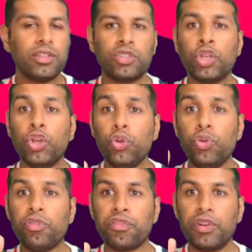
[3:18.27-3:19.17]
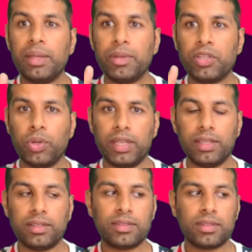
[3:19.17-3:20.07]
two free
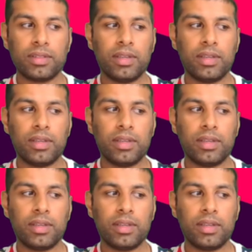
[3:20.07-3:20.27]
midweeks